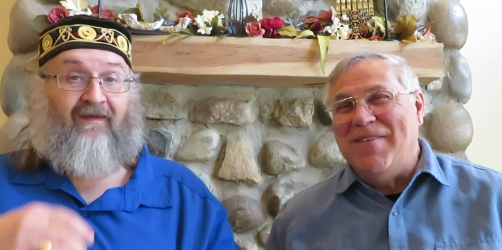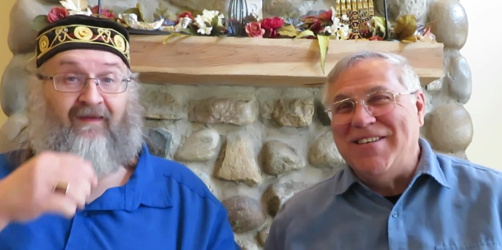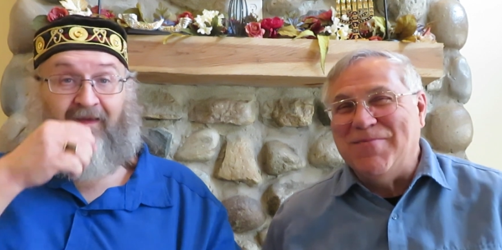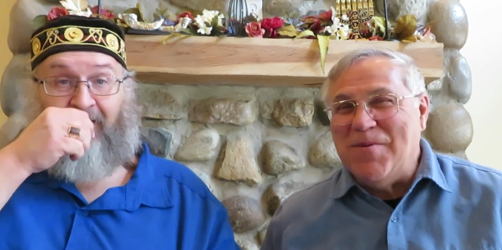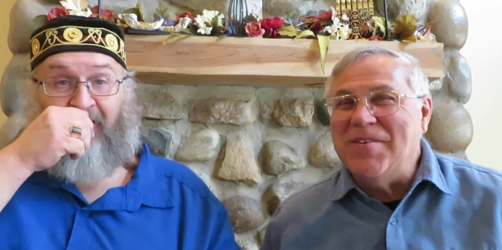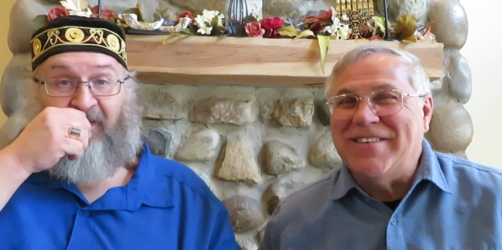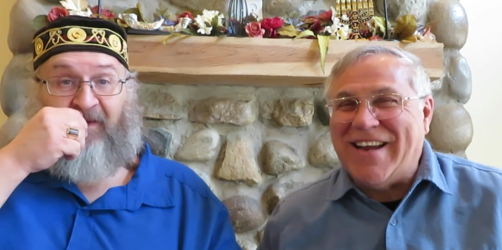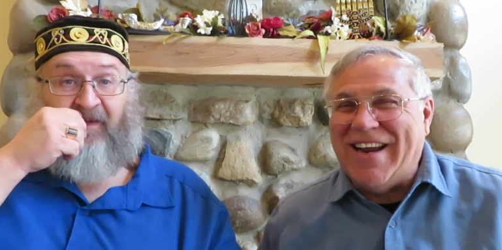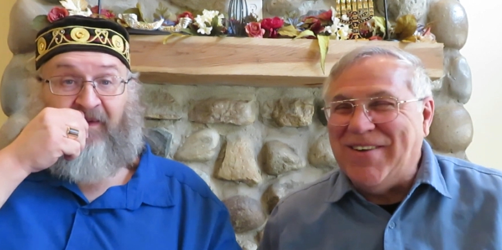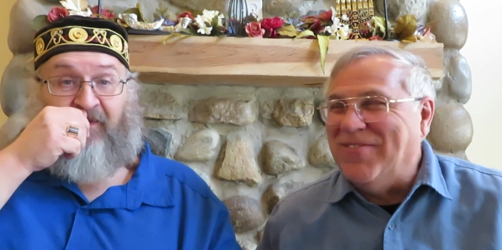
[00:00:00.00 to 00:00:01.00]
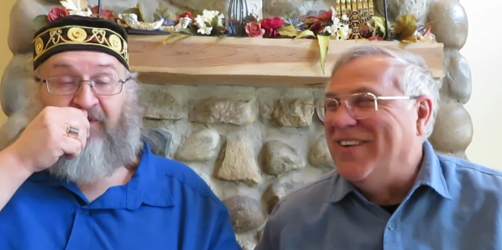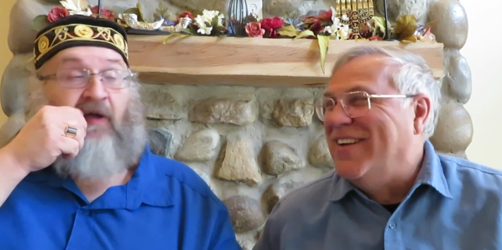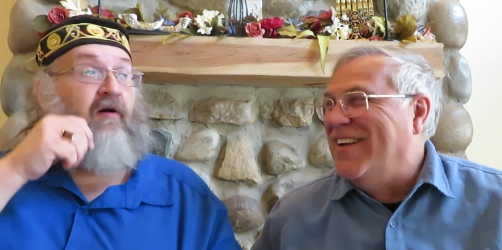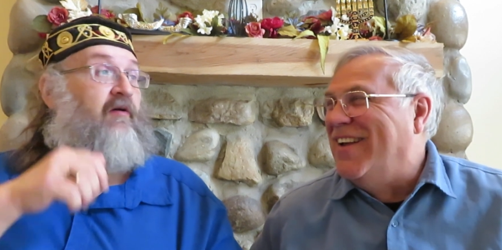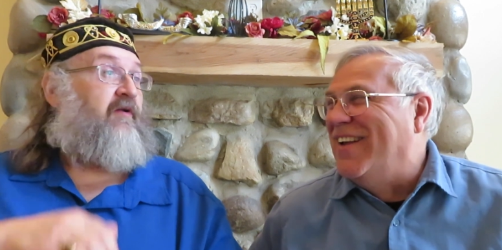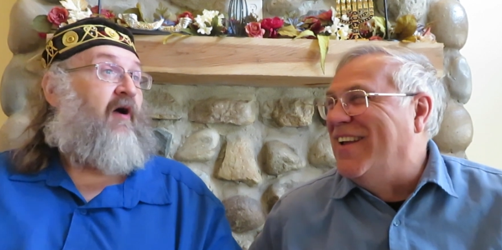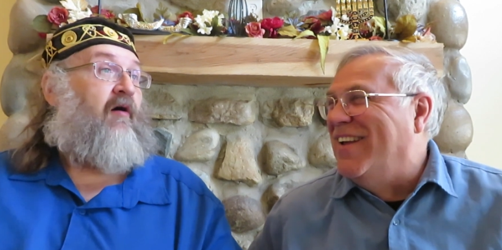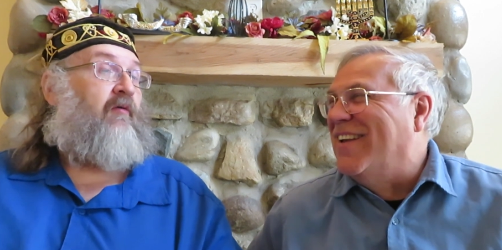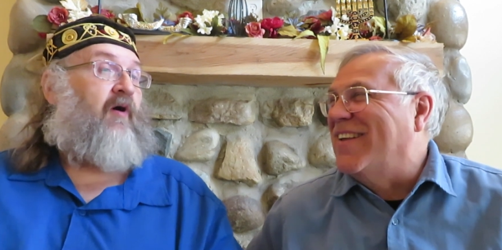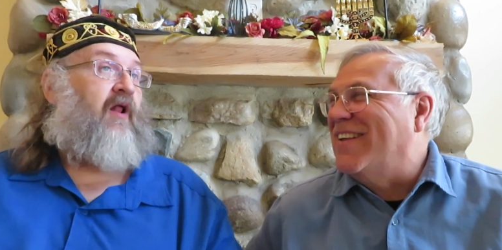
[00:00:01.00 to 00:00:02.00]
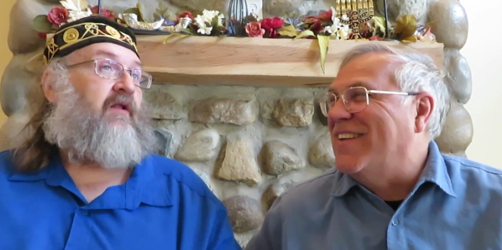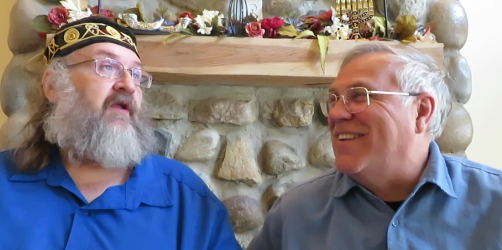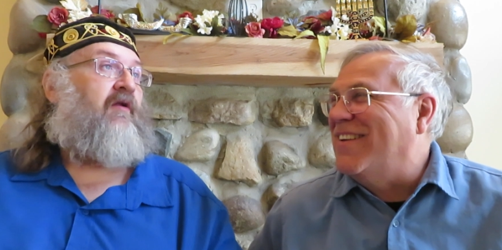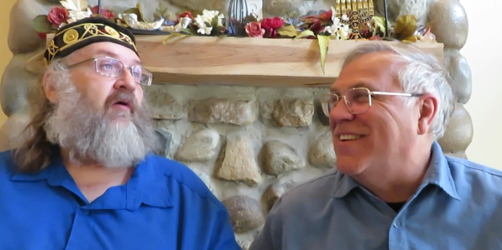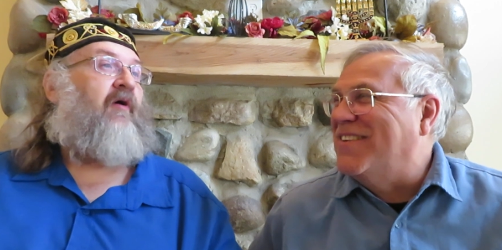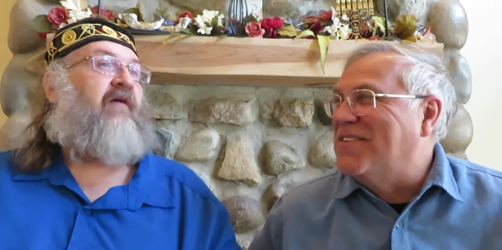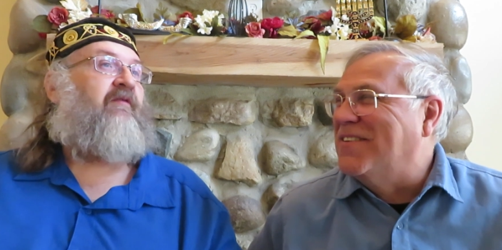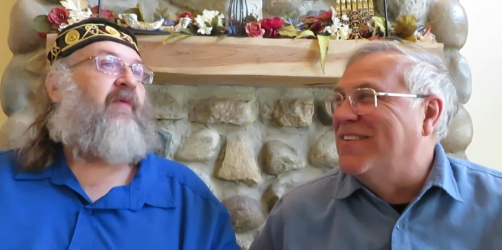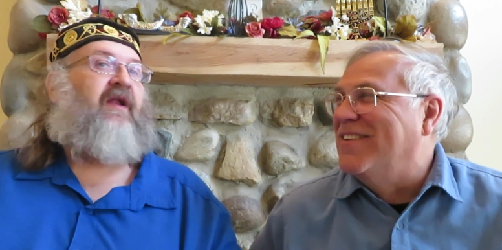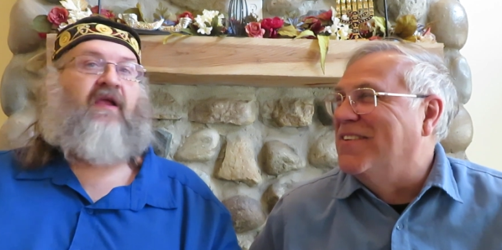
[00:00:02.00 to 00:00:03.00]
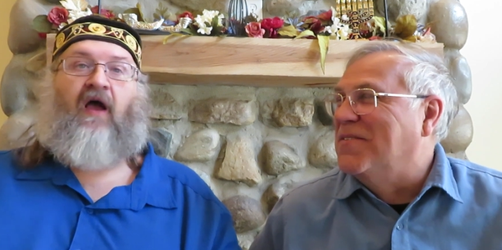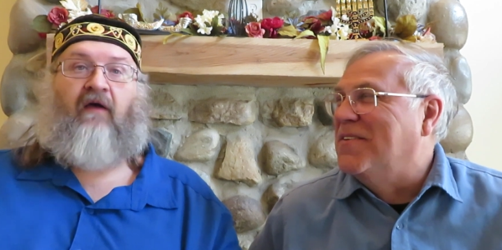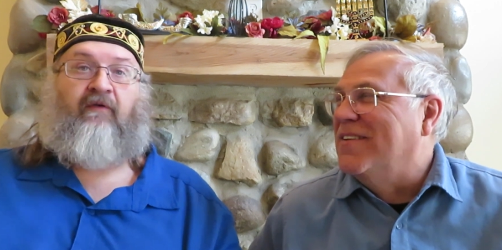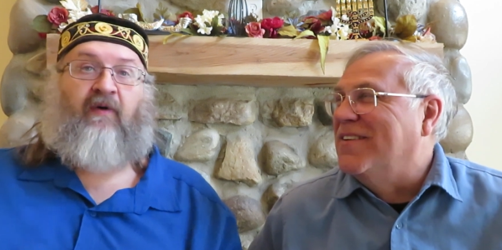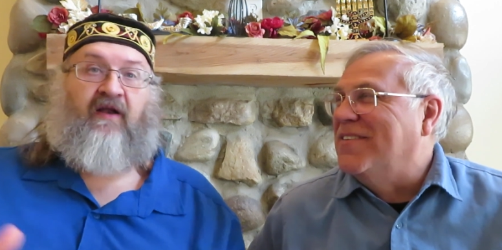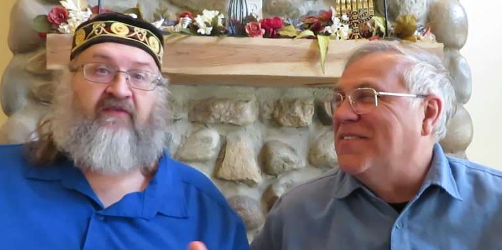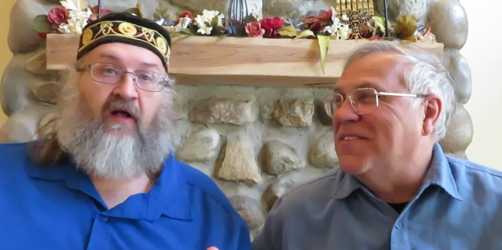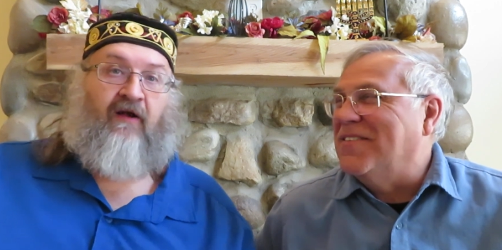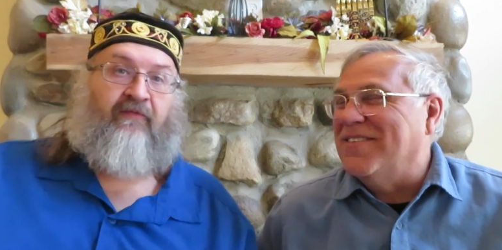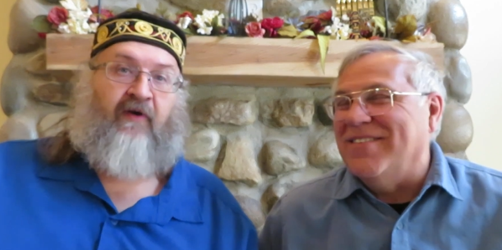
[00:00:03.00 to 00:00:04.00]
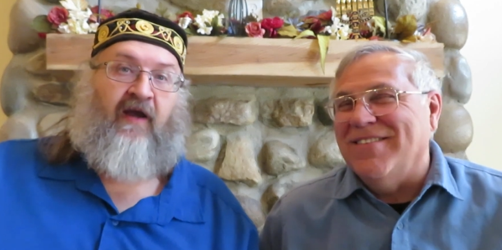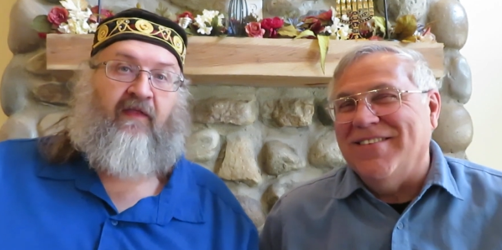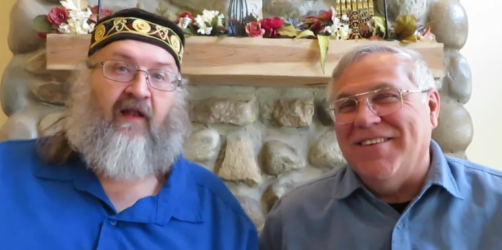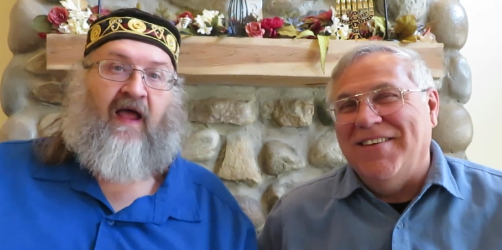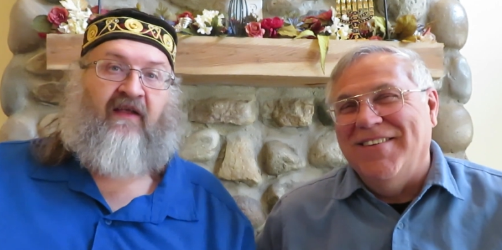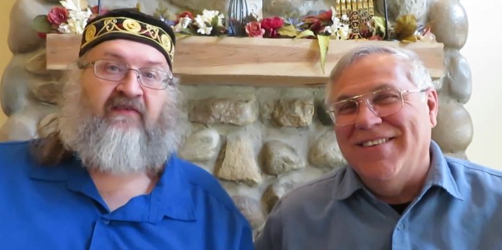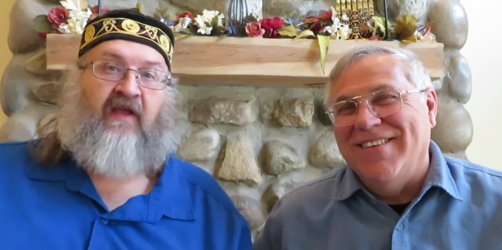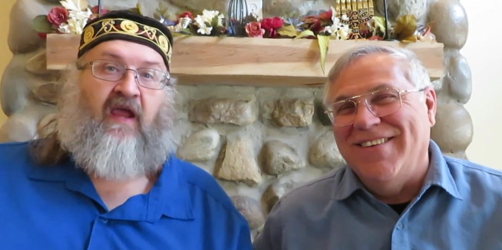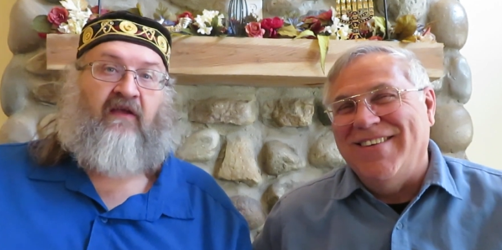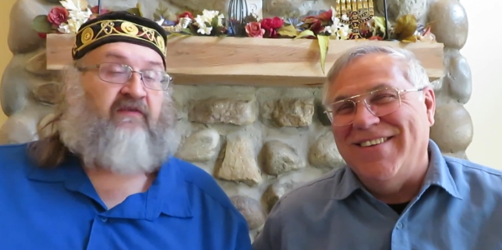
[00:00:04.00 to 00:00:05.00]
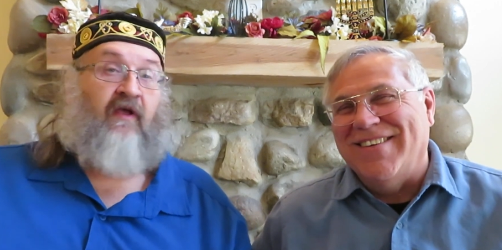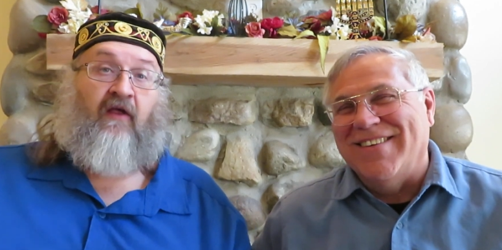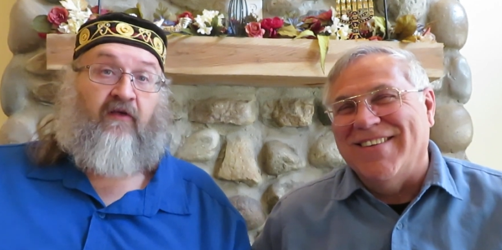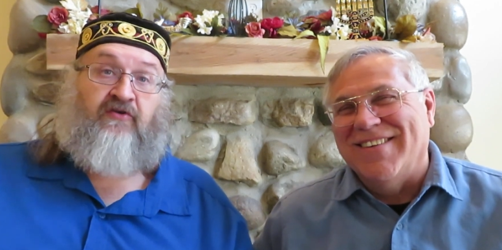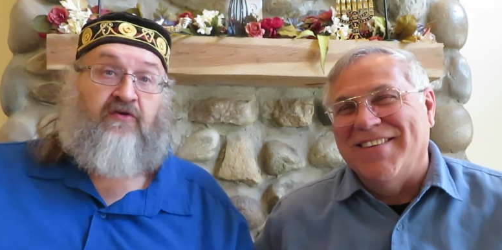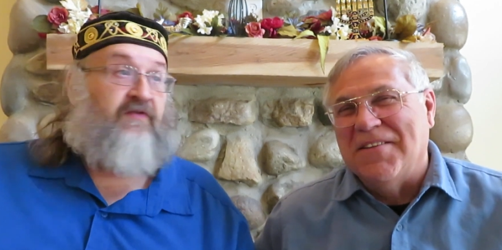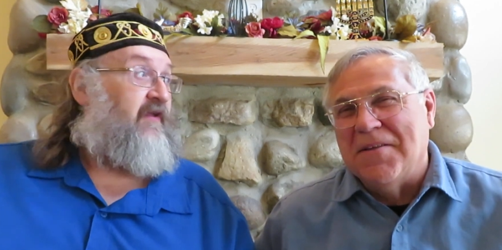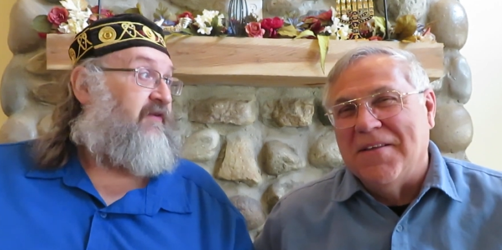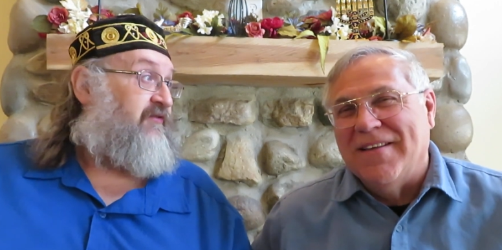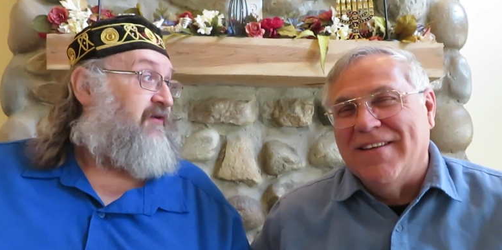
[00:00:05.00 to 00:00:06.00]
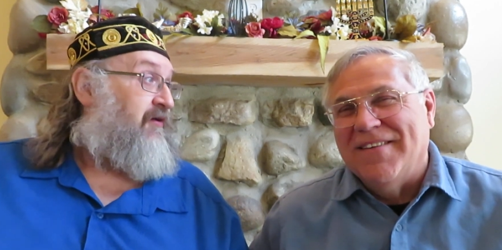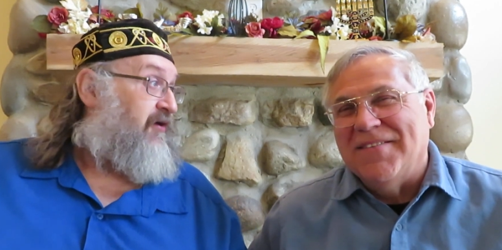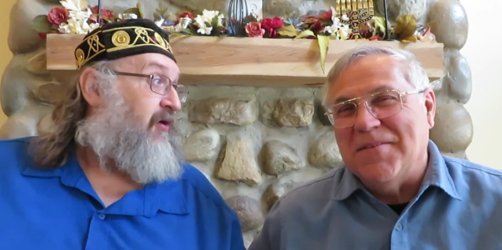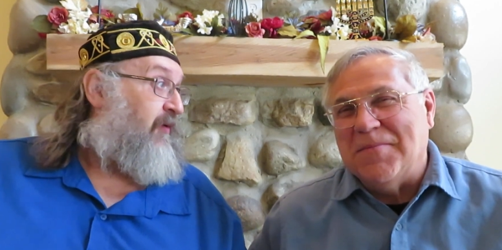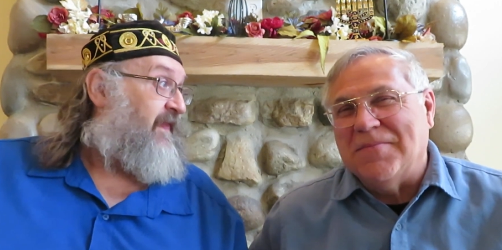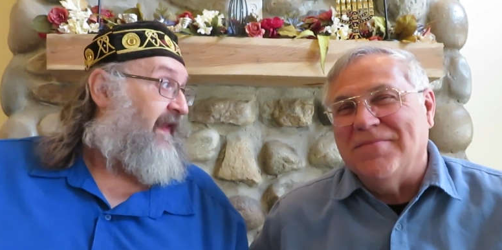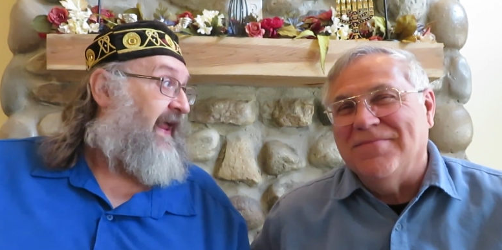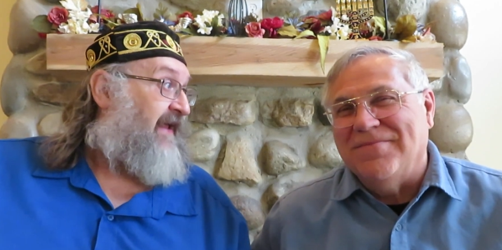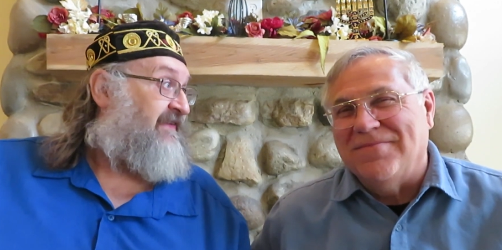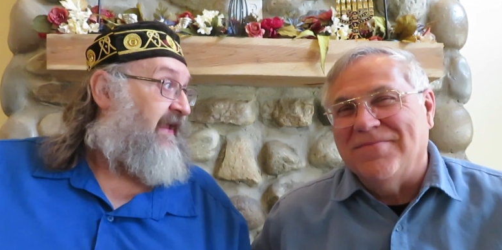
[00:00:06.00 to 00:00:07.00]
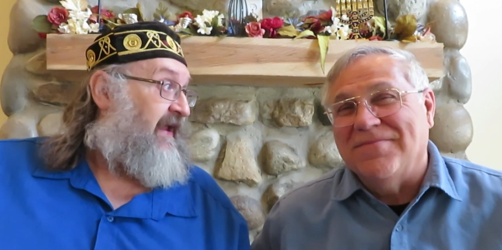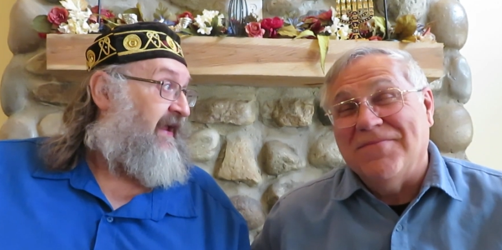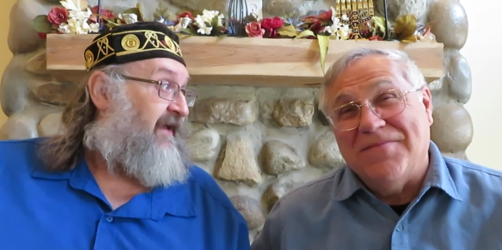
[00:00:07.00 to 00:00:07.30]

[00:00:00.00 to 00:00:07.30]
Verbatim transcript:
Speaker 1: much more time.
Speaker 2: No, no. Well, you know, everybody, everybody's all afraid of the last days. The truth is, you don't know when the last day